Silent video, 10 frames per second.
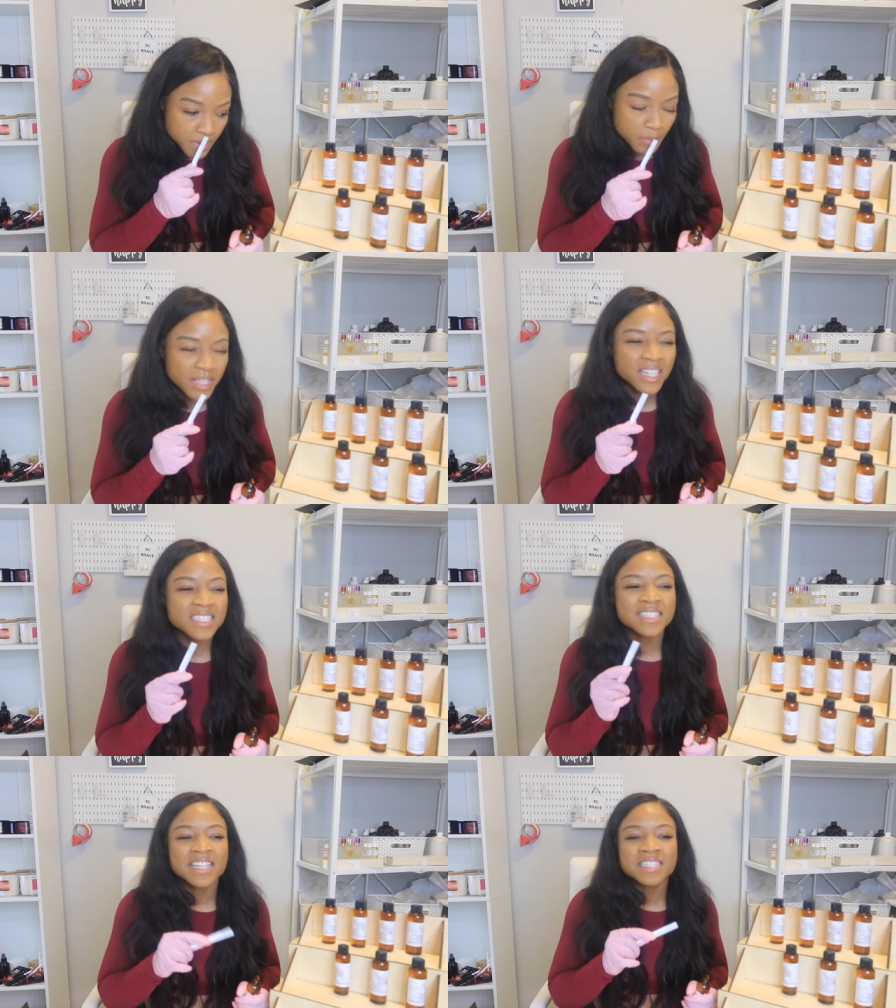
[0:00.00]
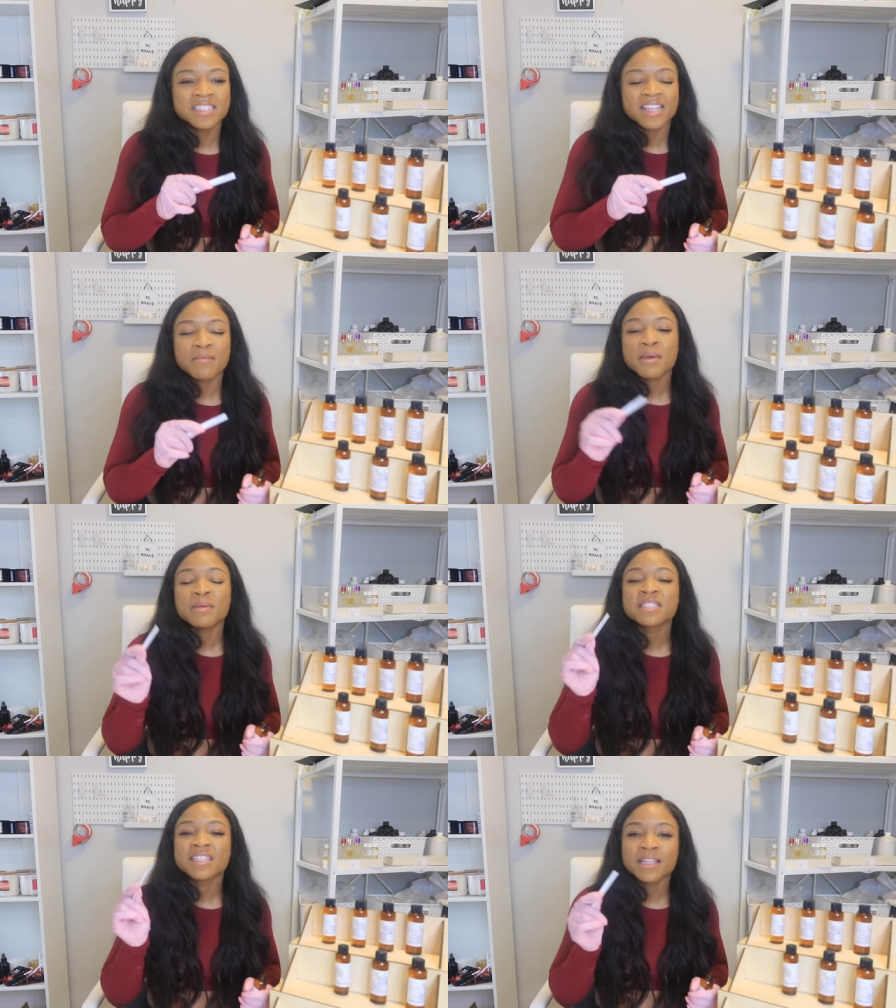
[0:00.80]
But then it's less than that.
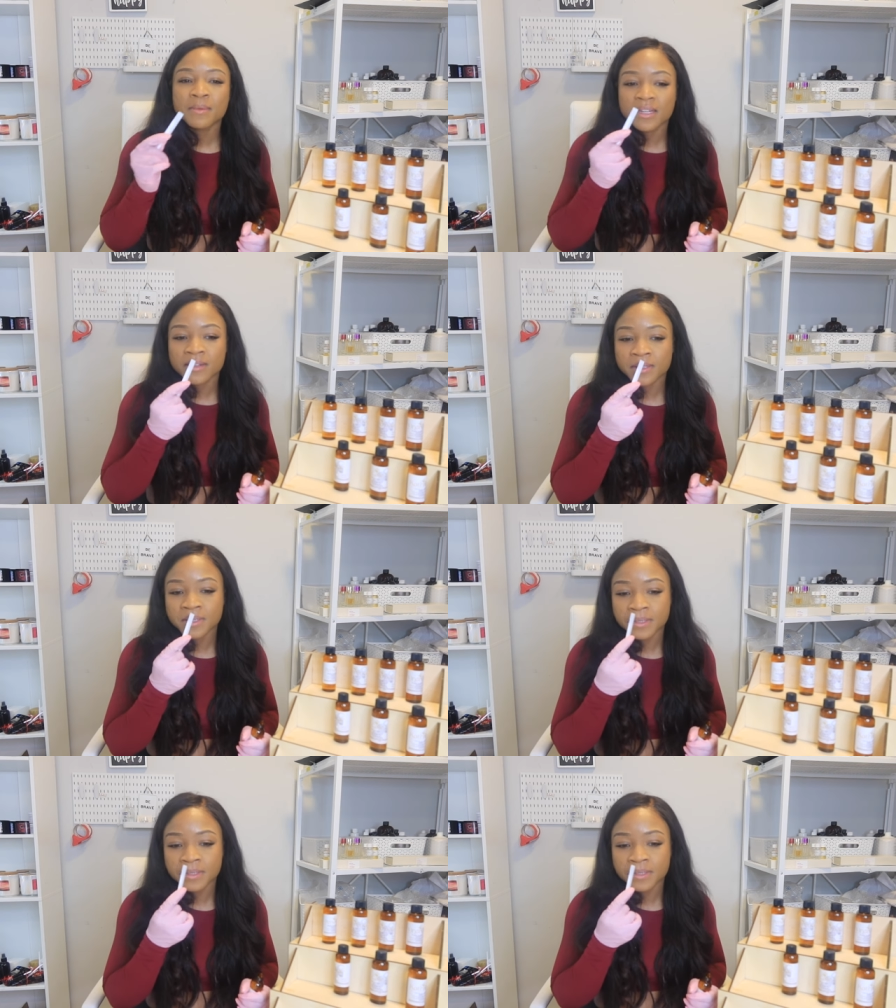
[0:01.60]
Maybe it's lemon.